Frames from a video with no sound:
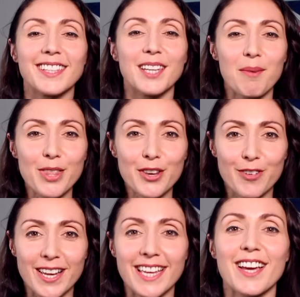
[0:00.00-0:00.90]
Number
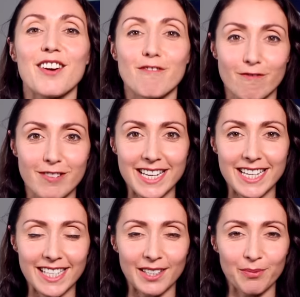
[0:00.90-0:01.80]
three,
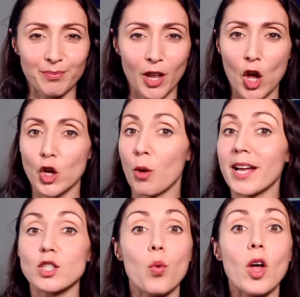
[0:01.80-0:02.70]
read. No
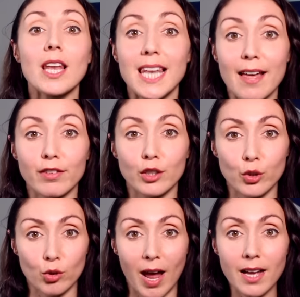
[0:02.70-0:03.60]
matter what level
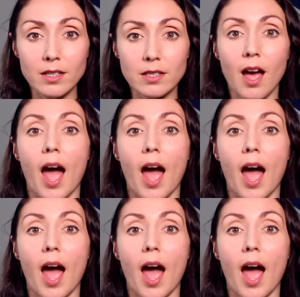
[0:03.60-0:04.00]
you're at,